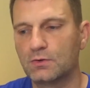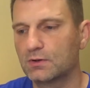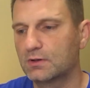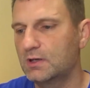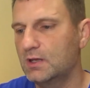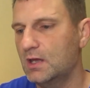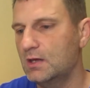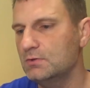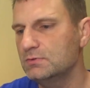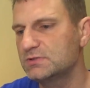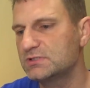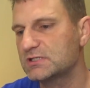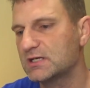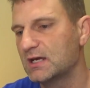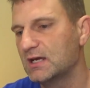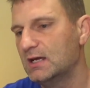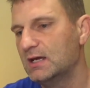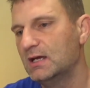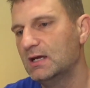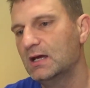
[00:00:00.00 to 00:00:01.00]
or coat
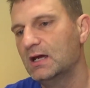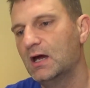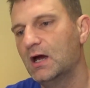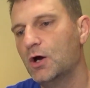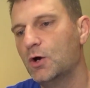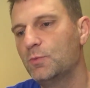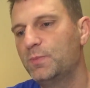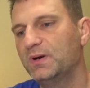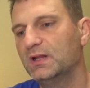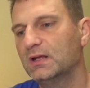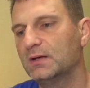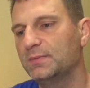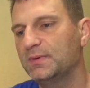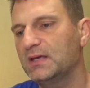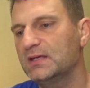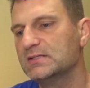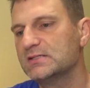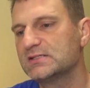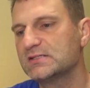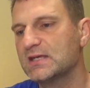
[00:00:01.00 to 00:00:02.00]
open it up
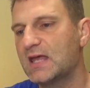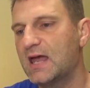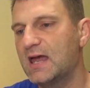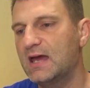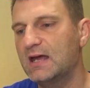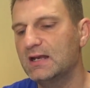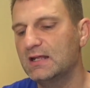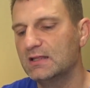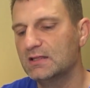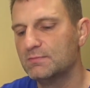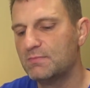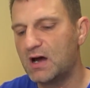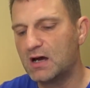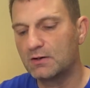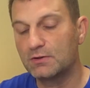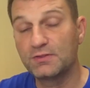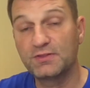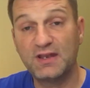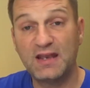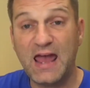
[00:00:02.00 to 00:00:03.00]
inside. And the
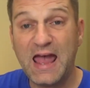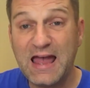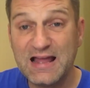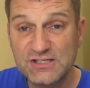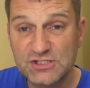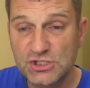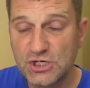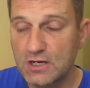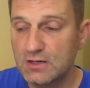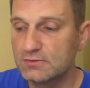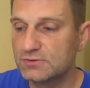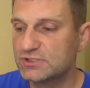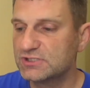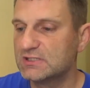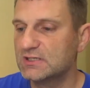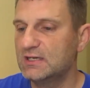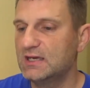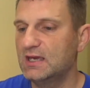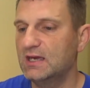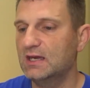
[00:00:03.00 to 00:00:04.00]
model that I chose
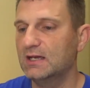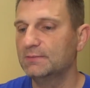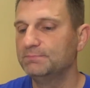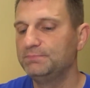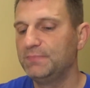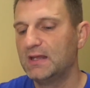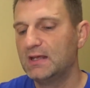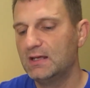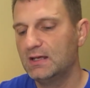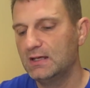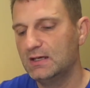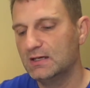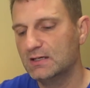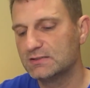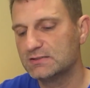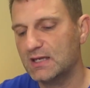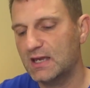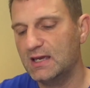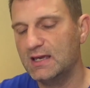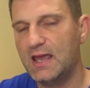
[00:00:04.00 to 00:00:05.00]
to get
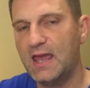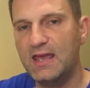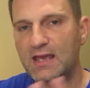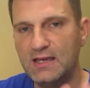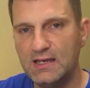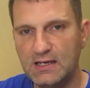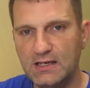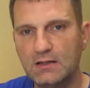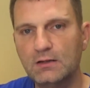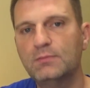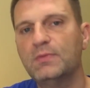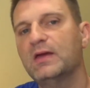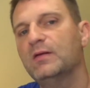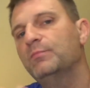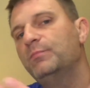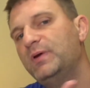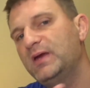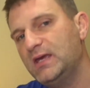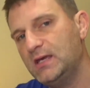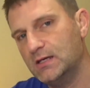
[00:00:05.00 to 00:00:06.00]
is a AM
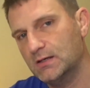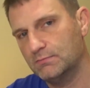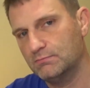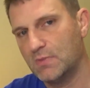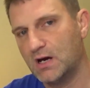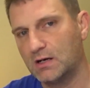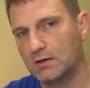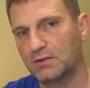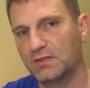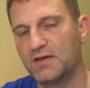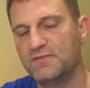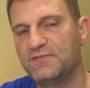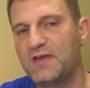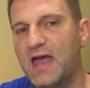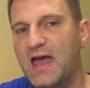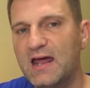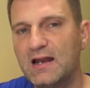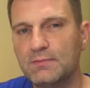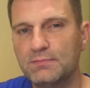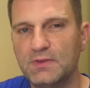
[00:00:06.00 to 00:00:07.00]
and PM model. They've
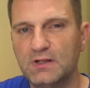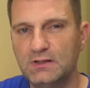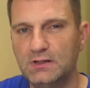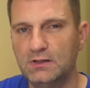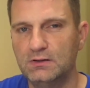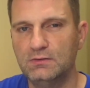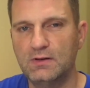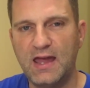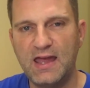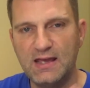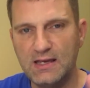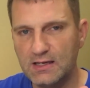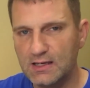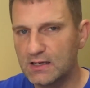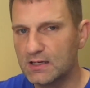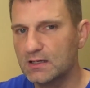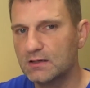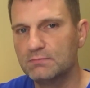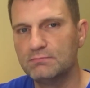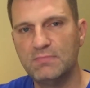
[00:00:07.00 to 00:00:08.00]
got them that do
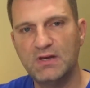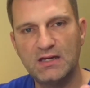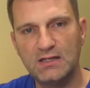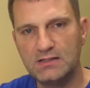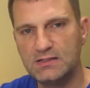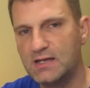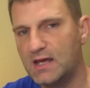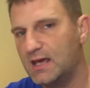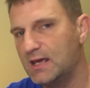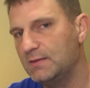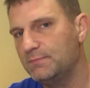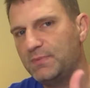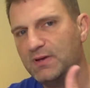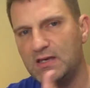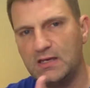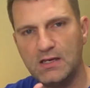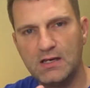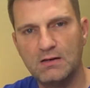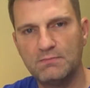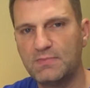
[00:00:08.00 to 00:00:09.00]
AM, midday,
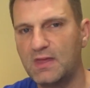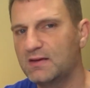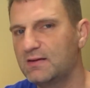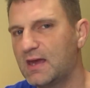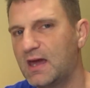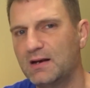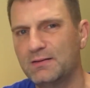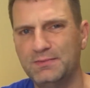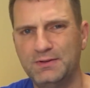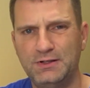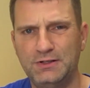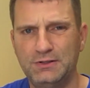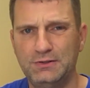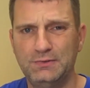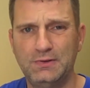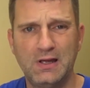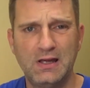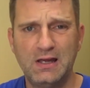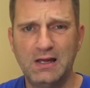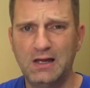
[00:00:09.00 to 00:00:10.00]
PM. They got them to
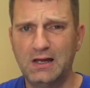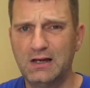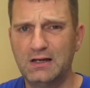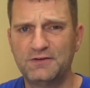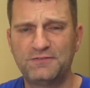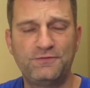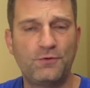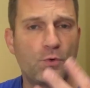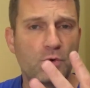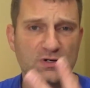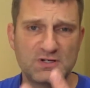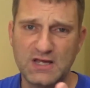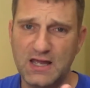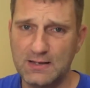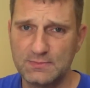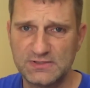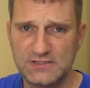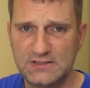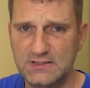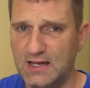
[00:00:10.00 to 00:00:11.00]
do uh, four
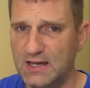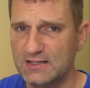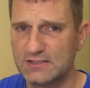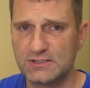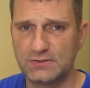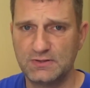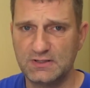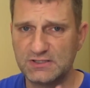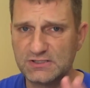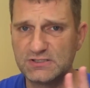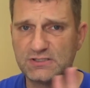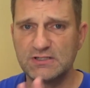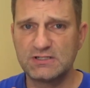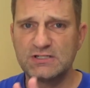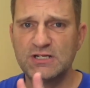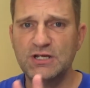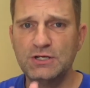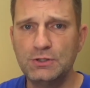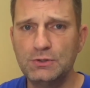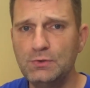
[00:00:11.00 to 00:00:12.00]
times a day. So this is the
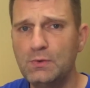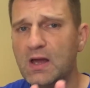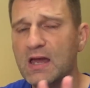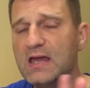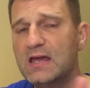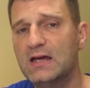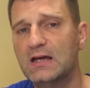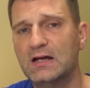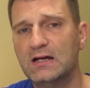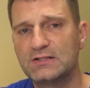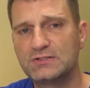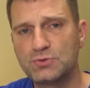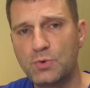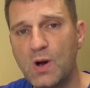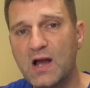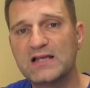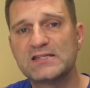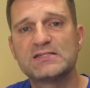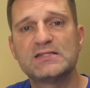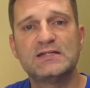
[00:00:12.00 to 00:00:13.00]
two uh,
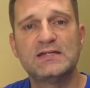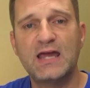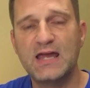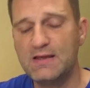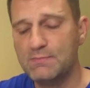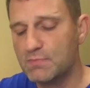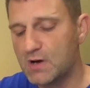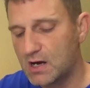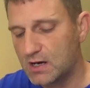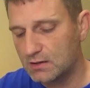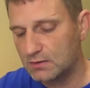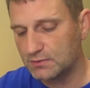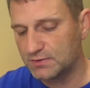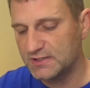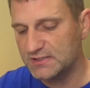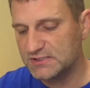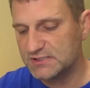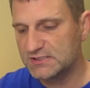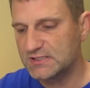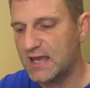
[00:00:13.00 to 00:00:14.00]
twice a day model.
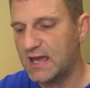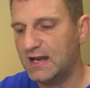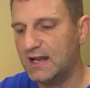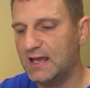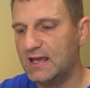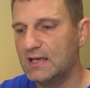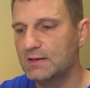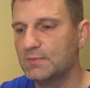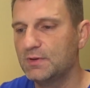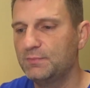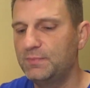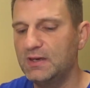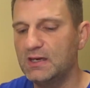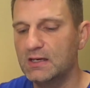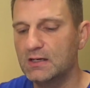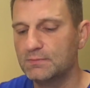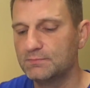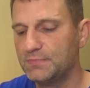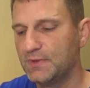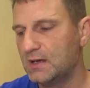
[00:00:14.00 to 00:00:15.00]
This has got AM and
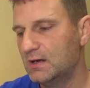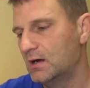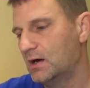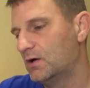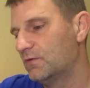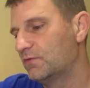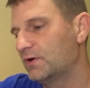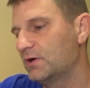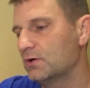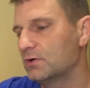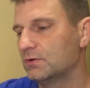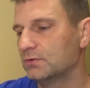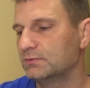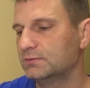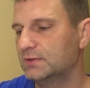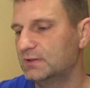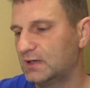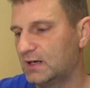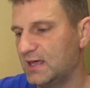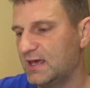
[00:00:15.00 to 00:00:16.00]
PM over here
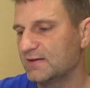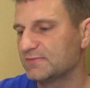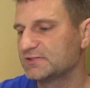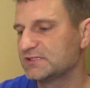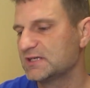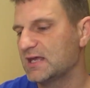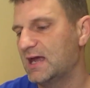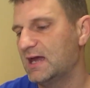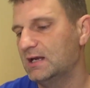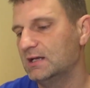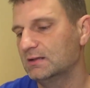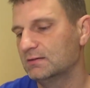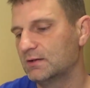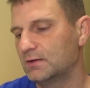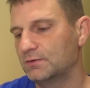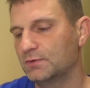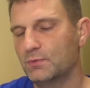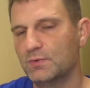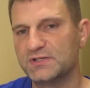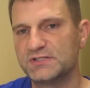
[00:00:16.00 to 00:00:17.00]
on the left side. I
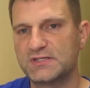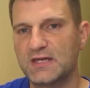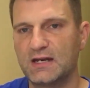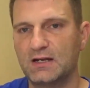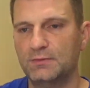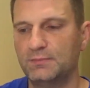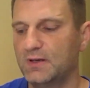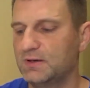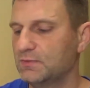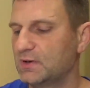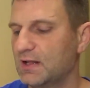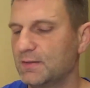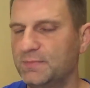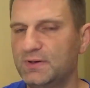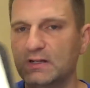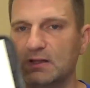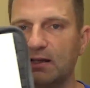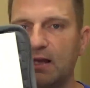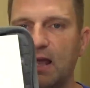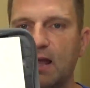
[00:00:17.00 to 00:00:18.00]
don't know which side it'll be when I
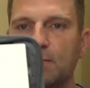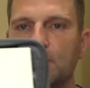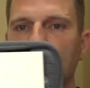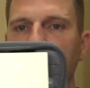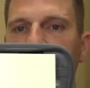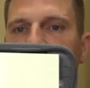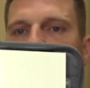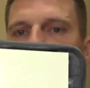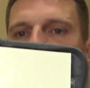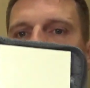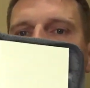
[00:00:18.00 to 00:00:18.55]
put it in the camera, but